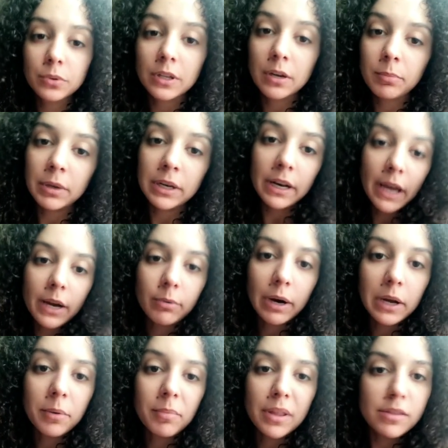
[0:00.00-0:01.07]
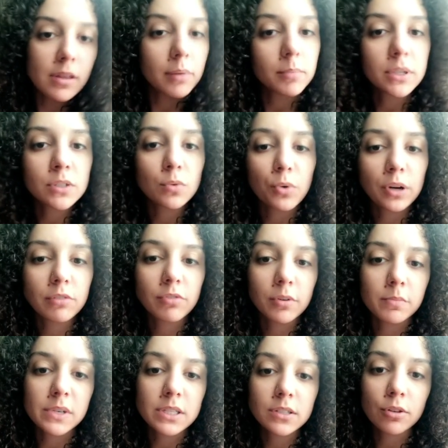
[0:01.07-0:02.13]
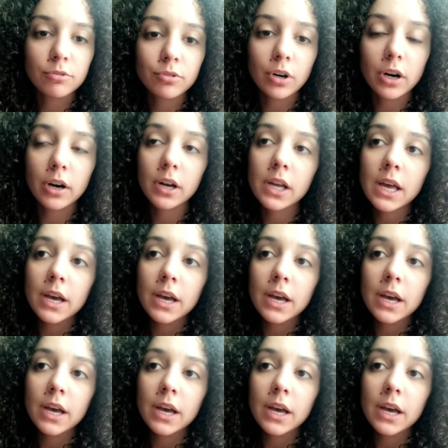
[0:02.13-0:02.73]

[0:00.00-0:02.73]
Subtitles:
them and I recommend them. It's worked for me so far.